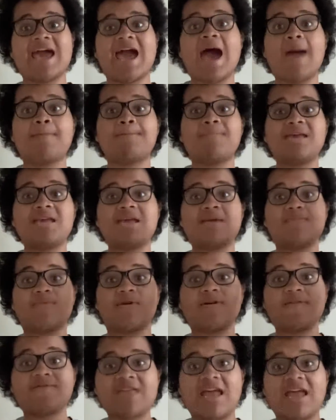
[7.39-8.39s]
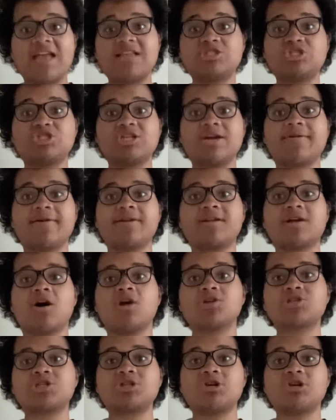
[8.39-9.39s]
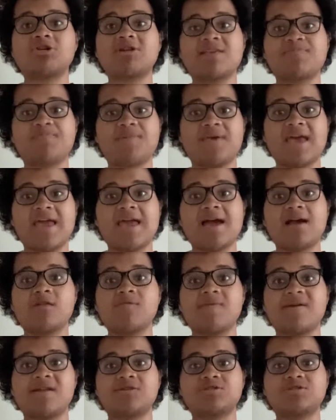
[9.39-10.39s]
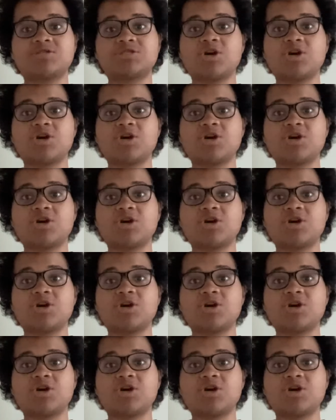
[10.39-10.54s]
happy birthday to Jared, also known as PAElevators.